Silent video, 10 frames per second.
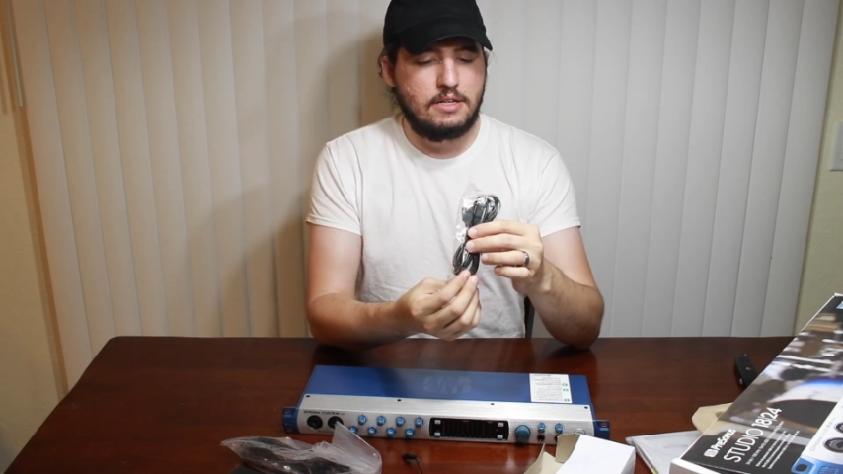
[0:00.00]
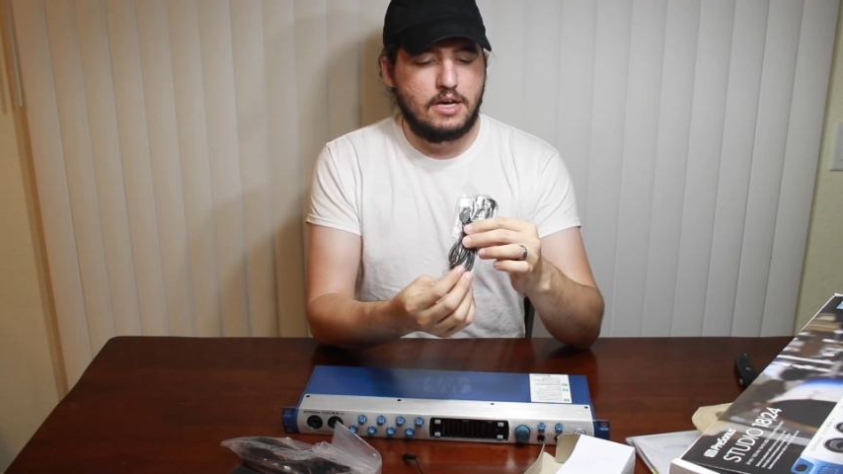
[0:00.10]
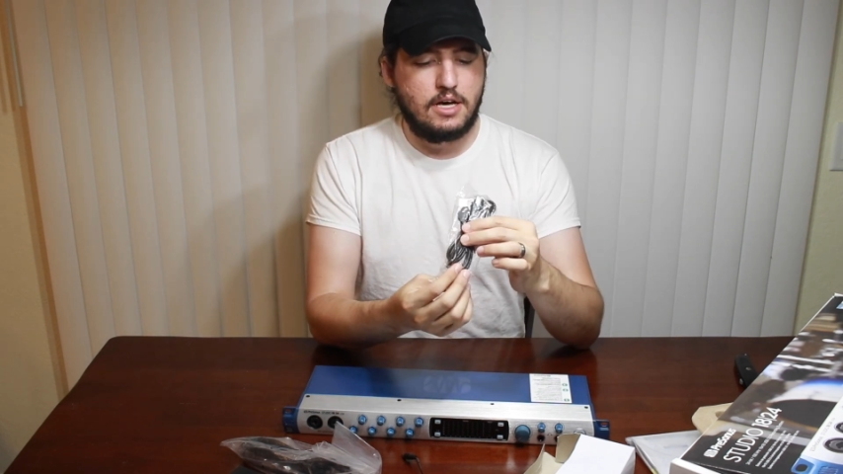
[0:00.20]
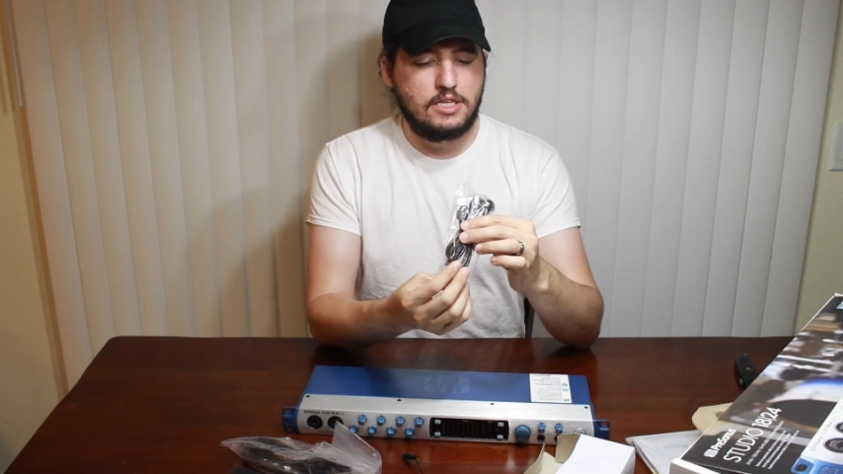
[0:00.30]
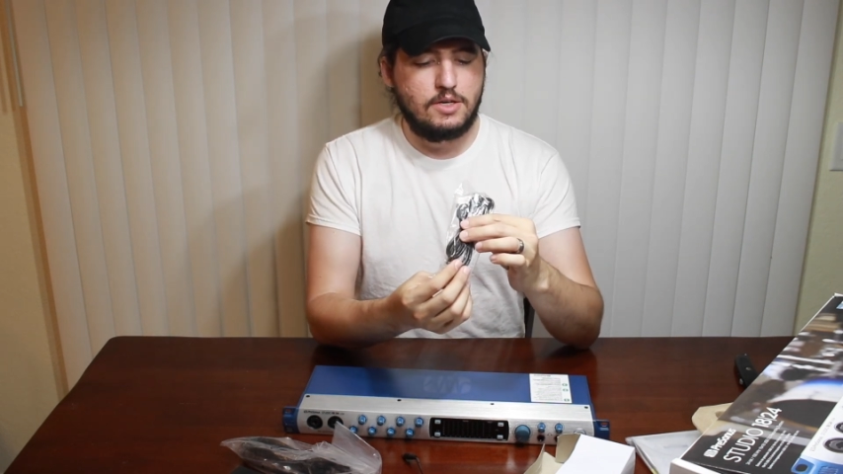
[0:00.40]

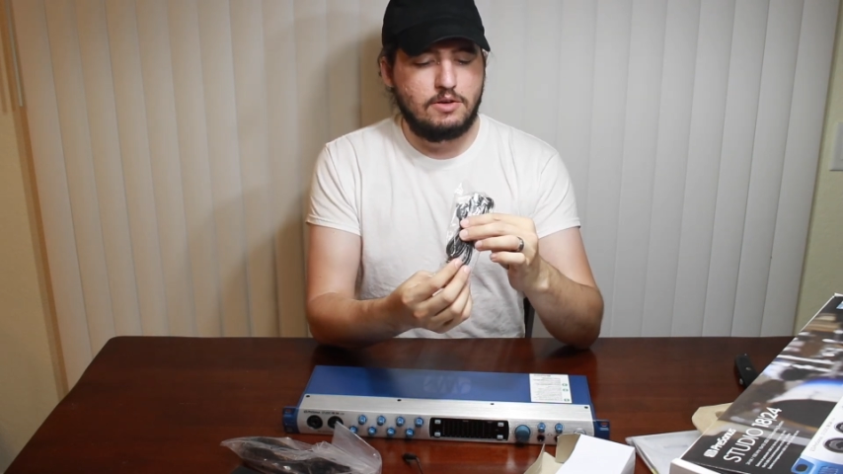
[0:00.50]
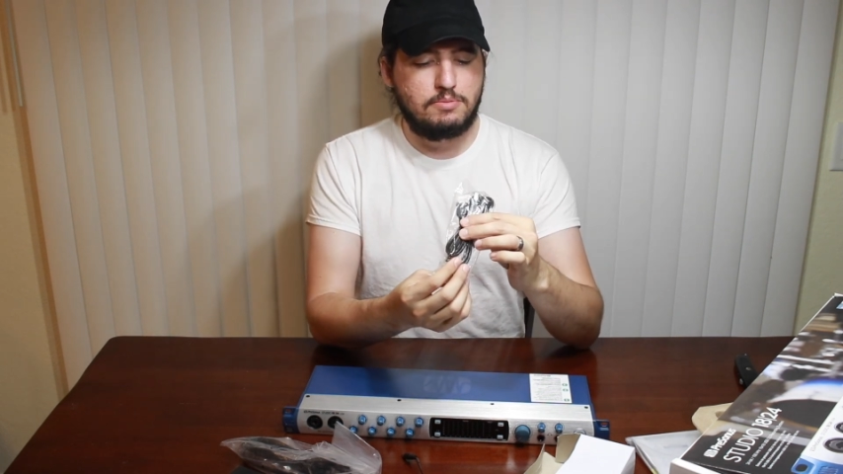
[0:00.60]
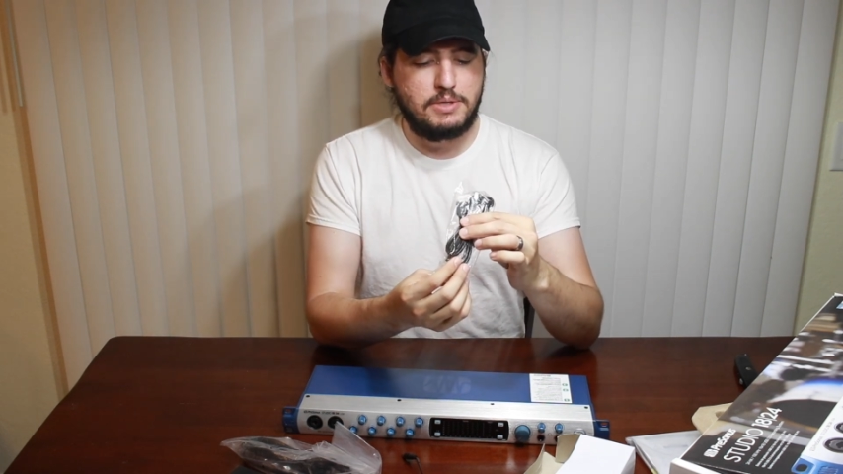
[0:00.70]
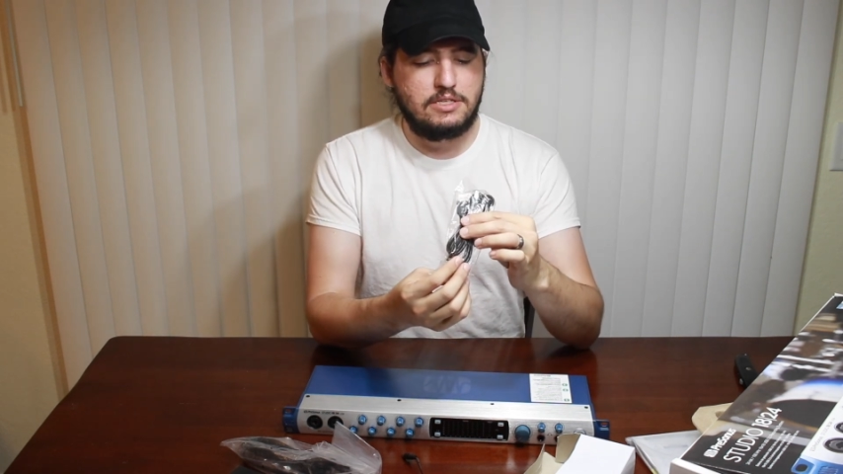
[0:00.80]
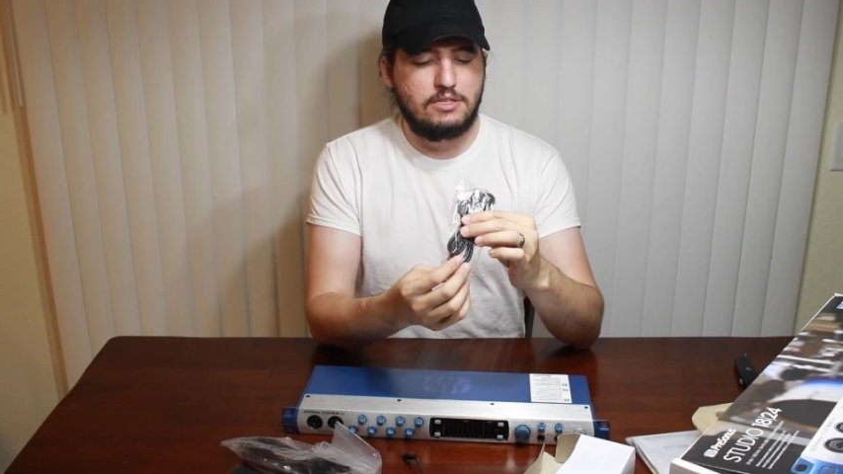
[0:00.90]

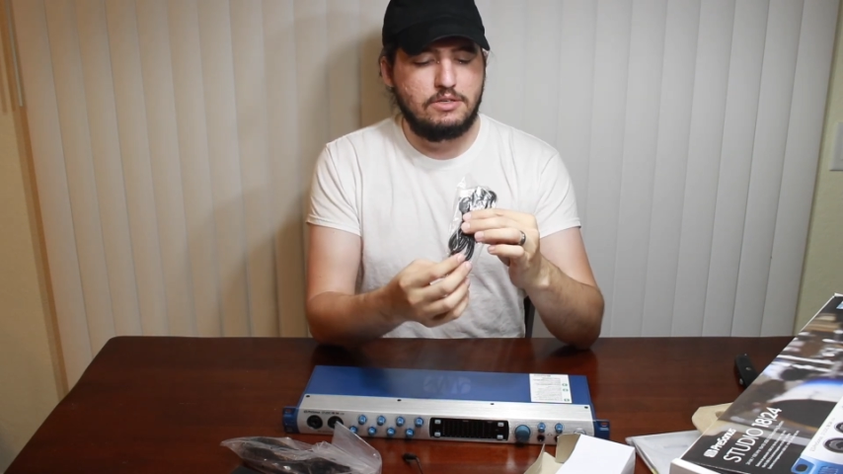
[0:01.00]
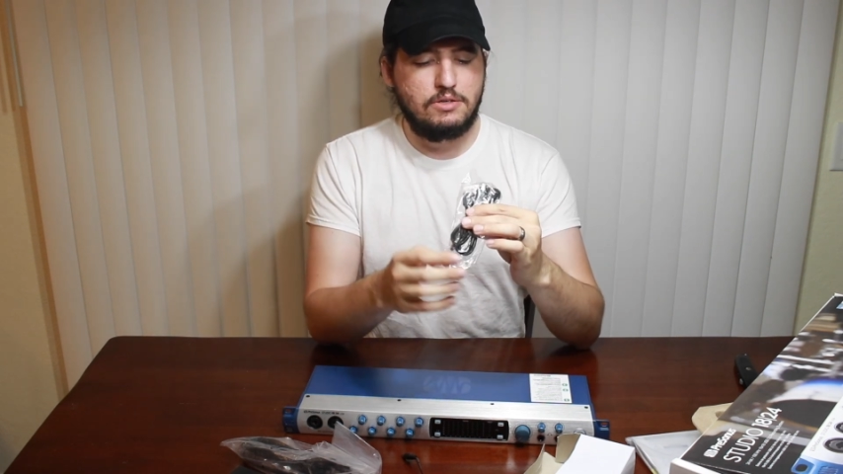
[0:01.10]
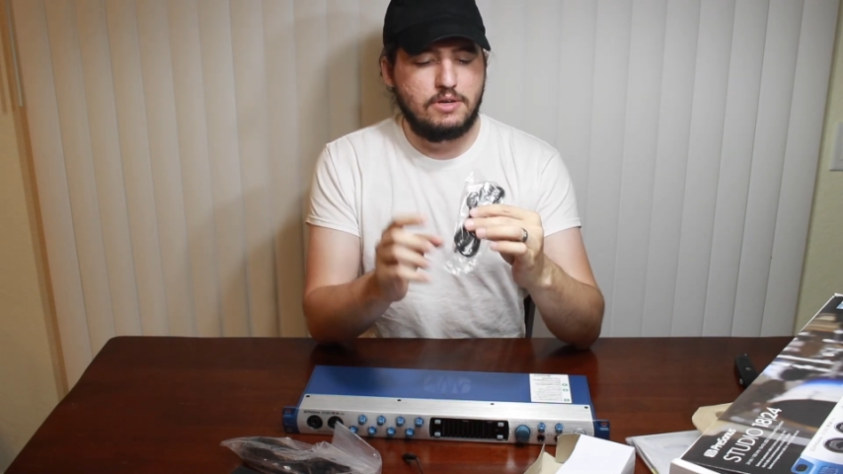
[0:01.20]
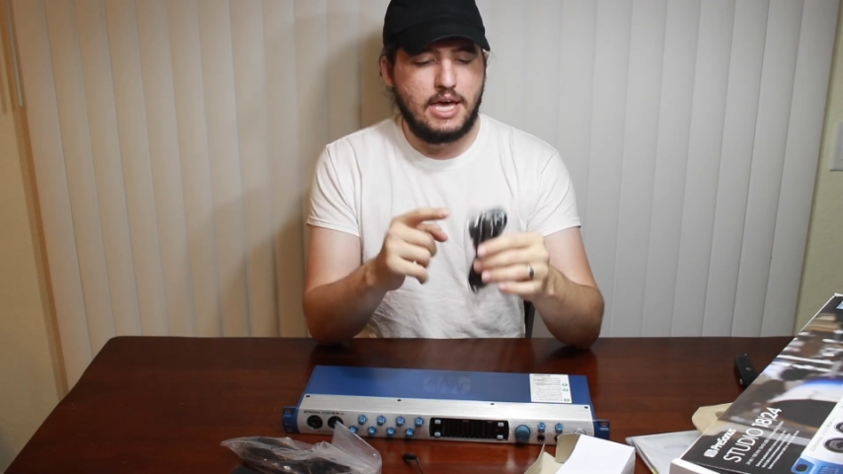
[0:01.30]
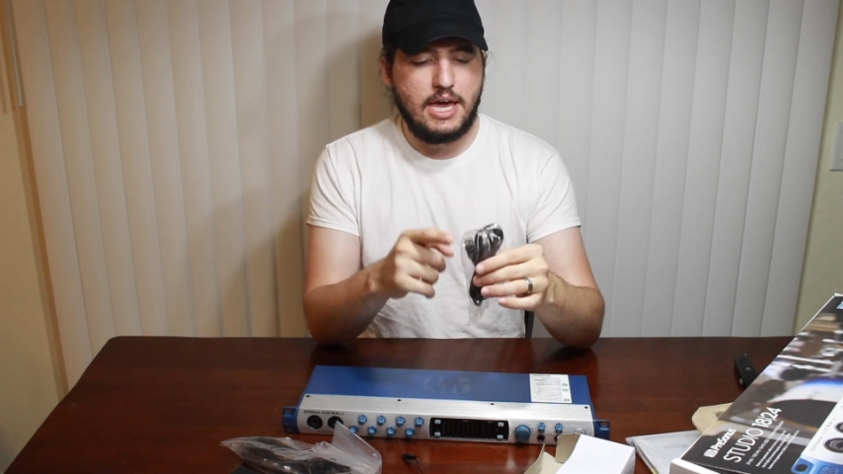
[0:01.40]
USB
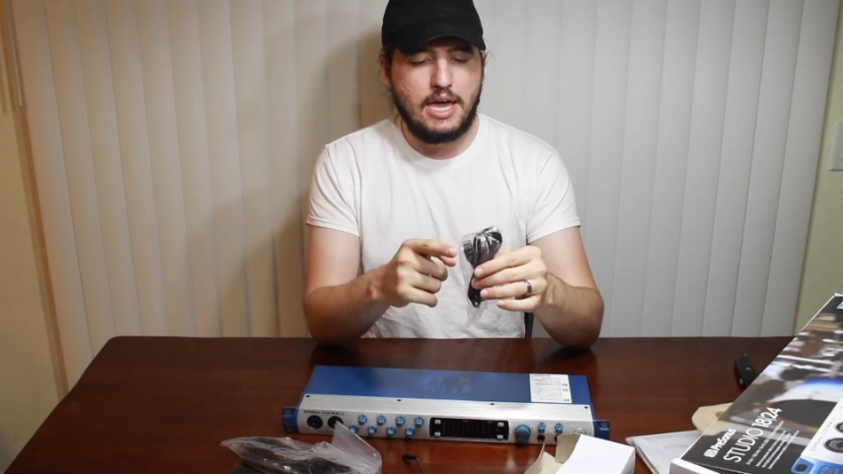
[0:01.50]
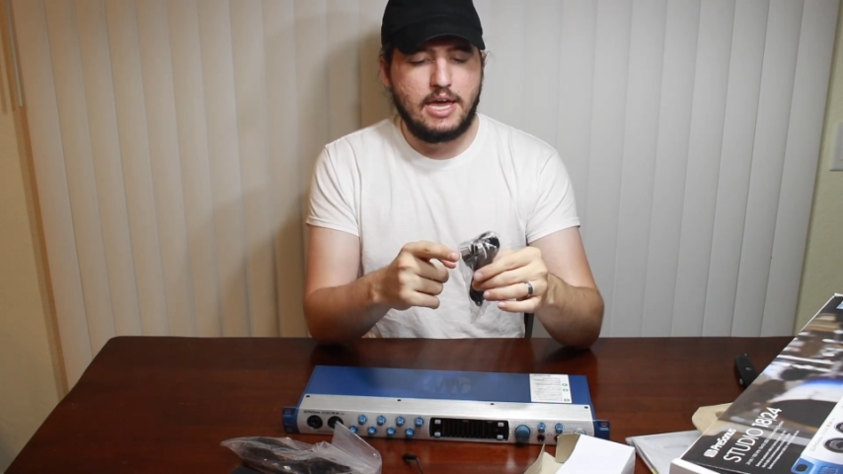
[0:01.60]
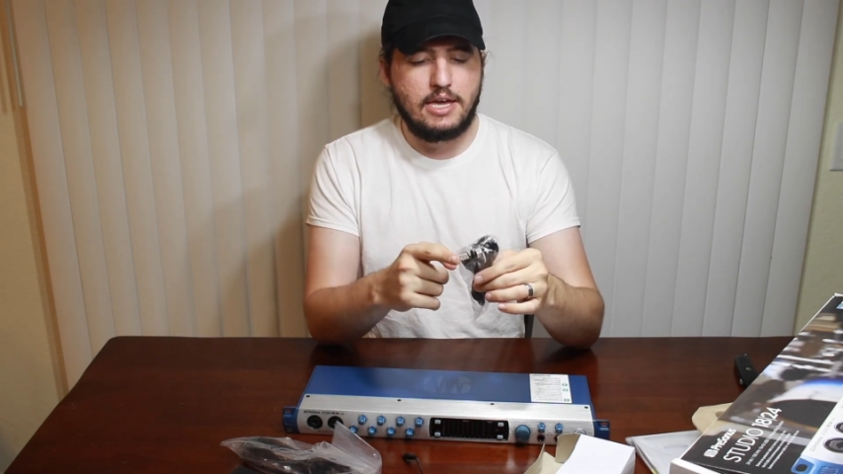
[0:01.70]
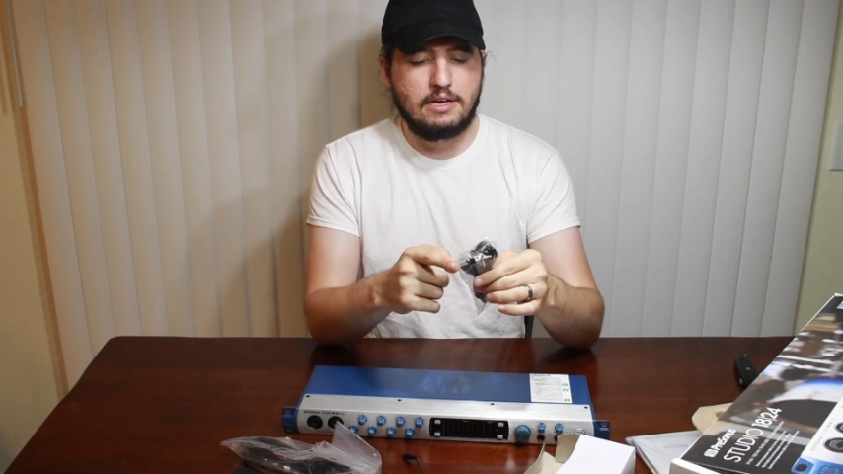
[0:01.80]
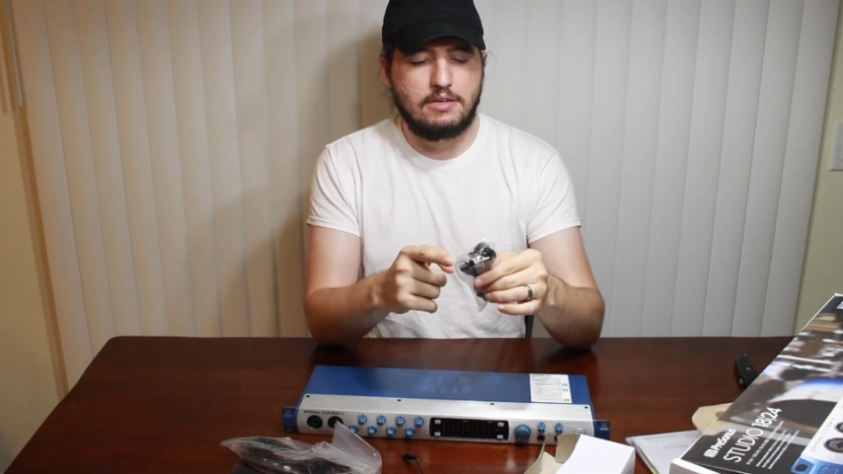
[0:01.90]

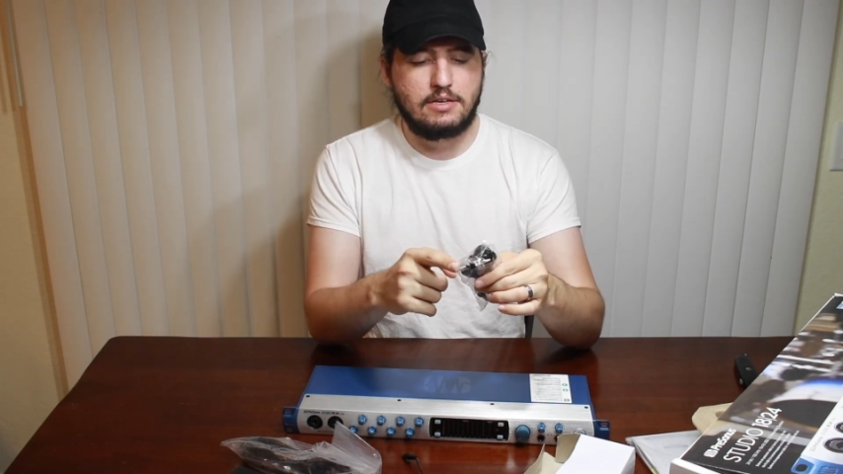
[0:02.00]
2A